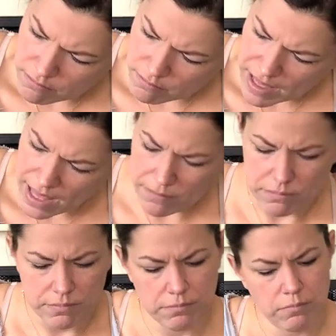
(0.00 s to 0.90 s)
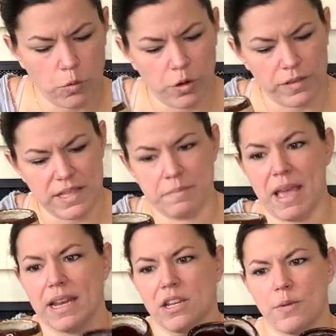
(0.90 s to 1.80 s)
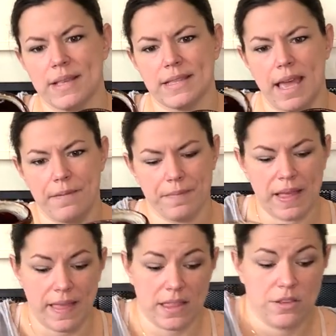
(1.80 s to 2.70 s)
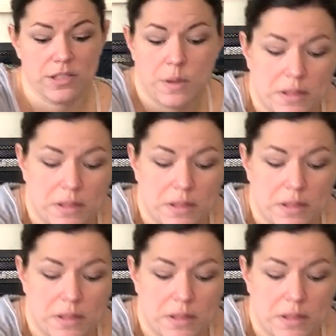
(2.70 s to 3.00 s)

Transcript: Yeah, or at least made in USA. I like those, so